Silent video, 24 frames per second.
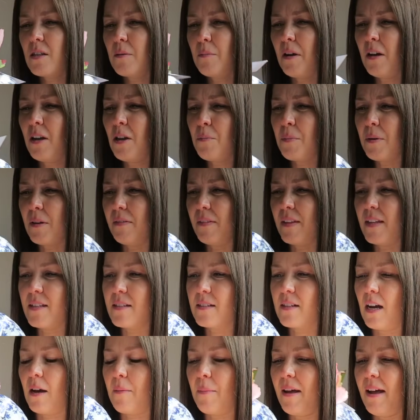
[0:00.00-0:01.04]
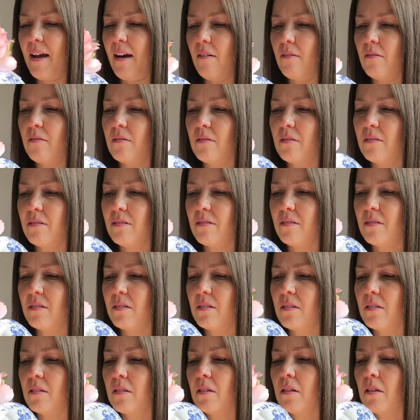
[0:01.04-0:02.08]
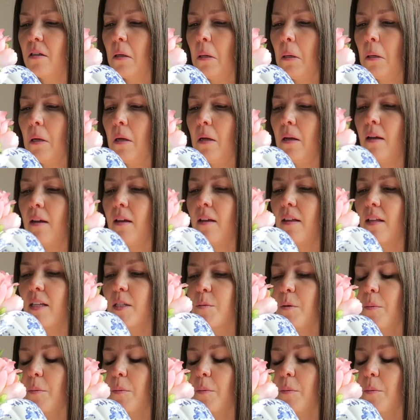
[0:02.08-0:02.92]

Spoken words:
So I'm hoping these come out. It's